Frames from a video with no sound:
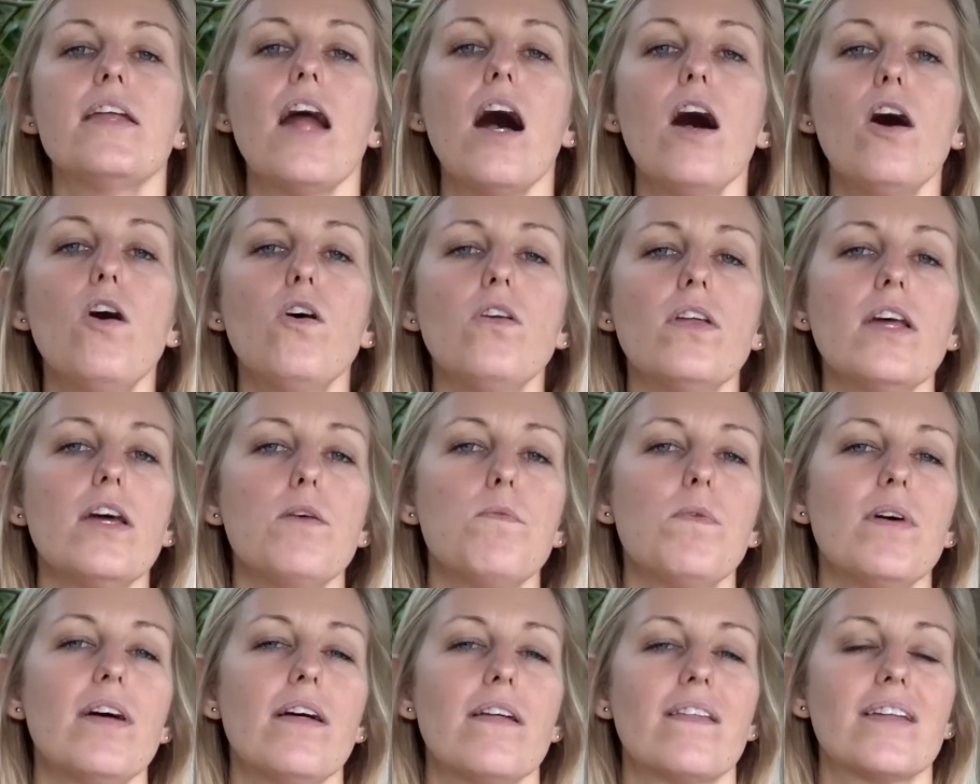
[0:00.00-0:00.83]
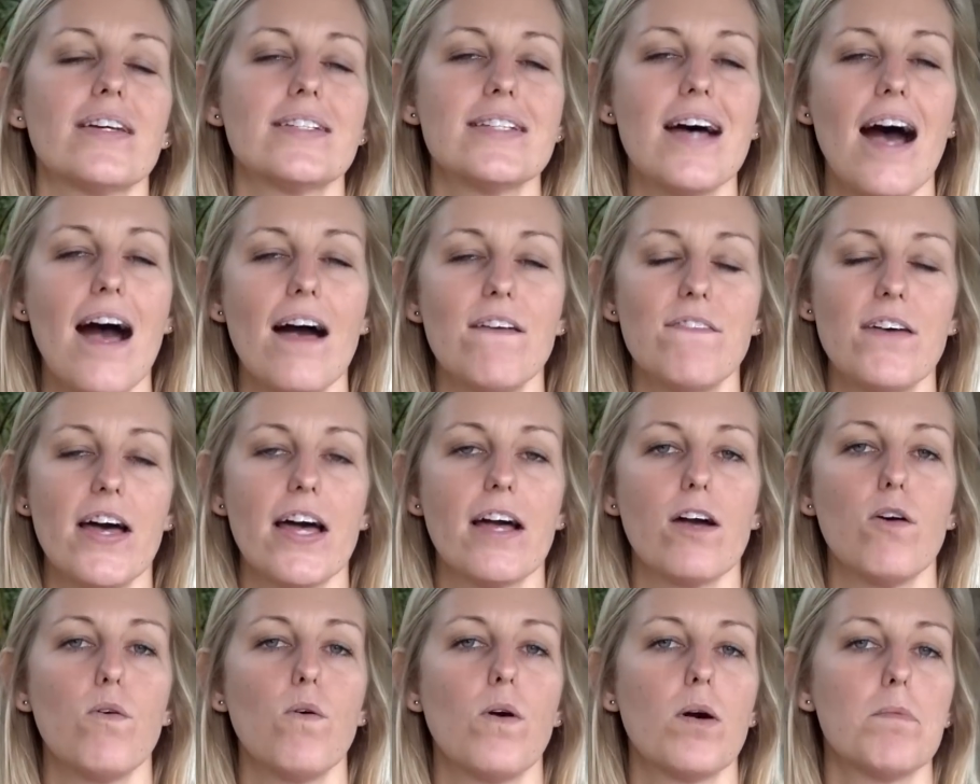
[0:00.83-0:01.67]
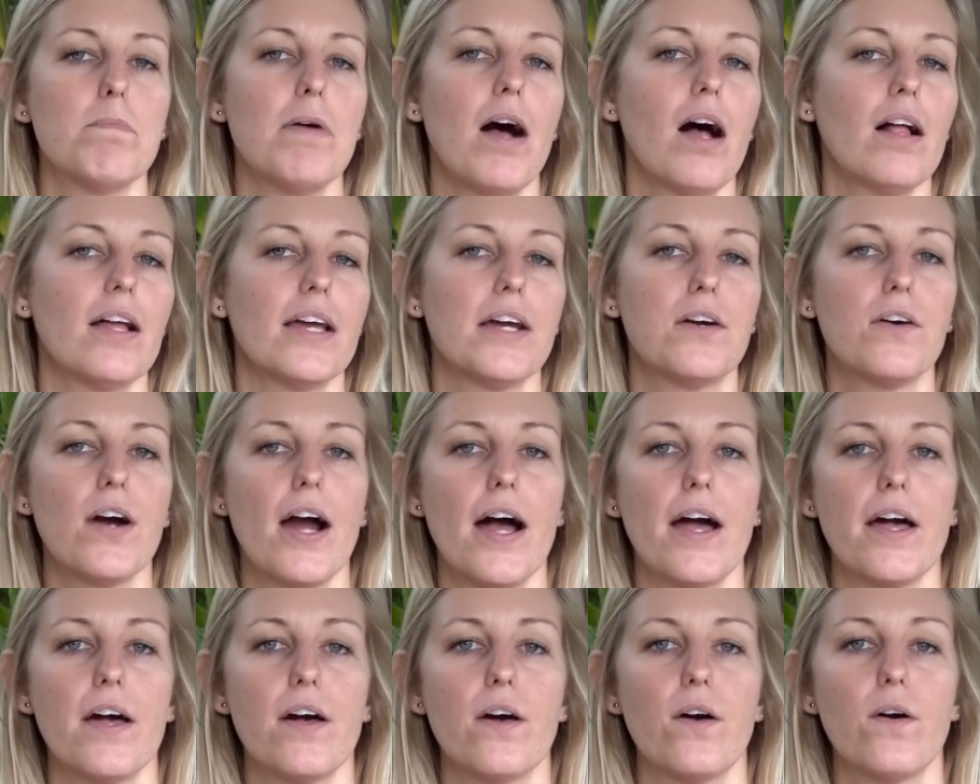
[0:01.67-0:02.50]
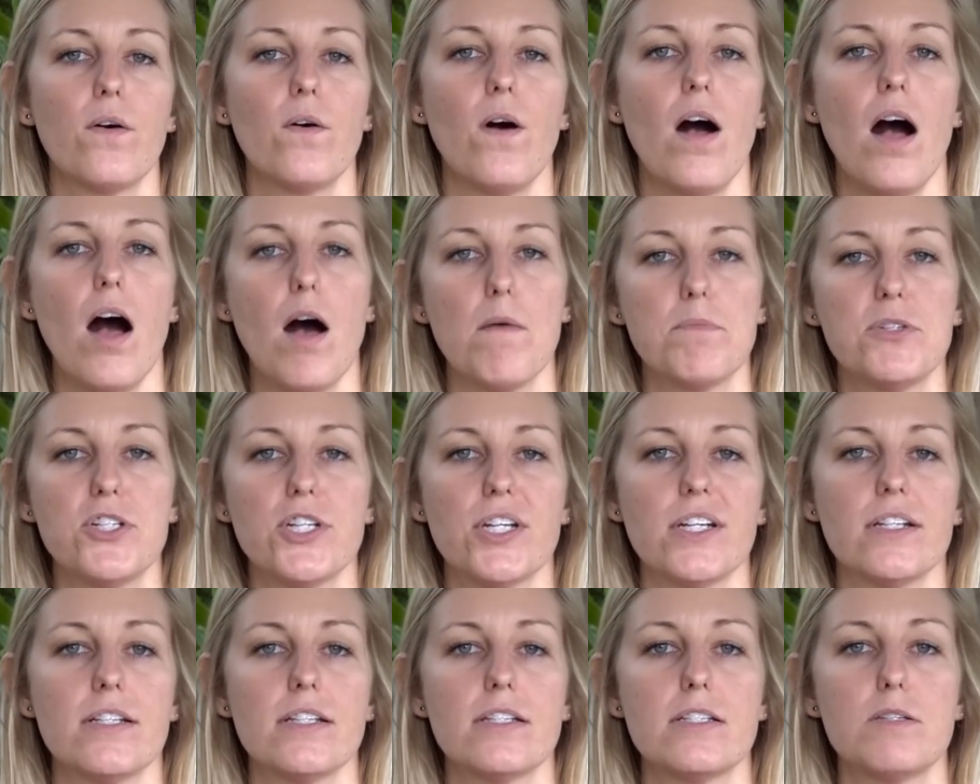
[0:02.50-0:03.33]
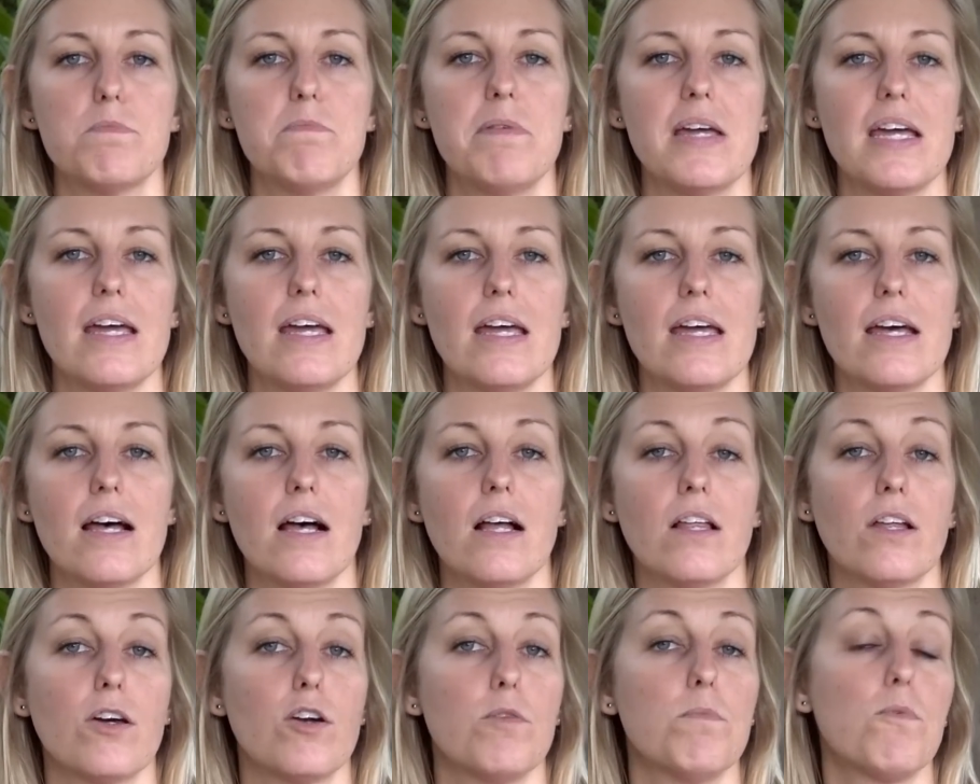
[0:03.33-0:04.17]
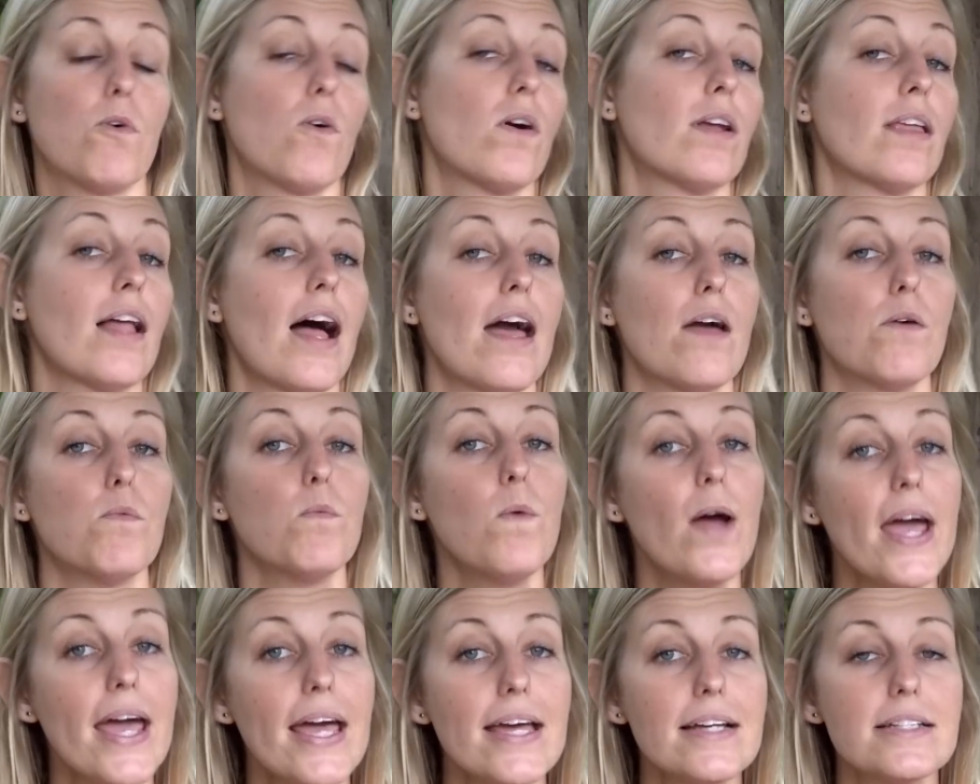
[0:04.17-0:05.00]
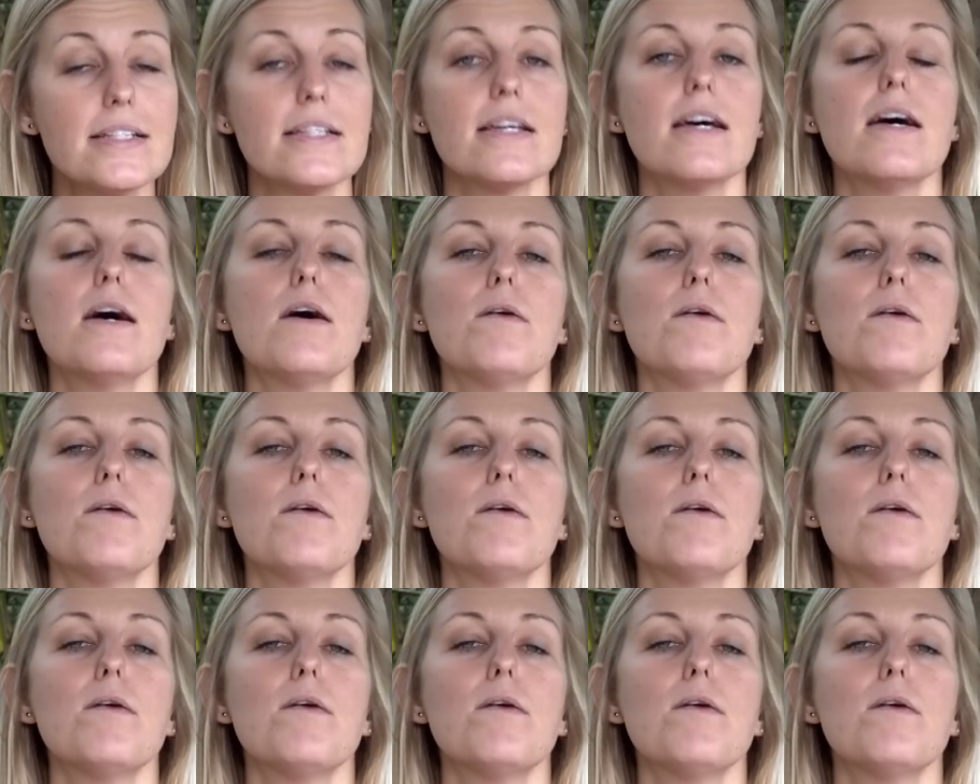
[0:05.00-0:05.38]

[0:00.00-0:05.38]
Not only will the Tyvek or Polycryo options be a little more lightweight,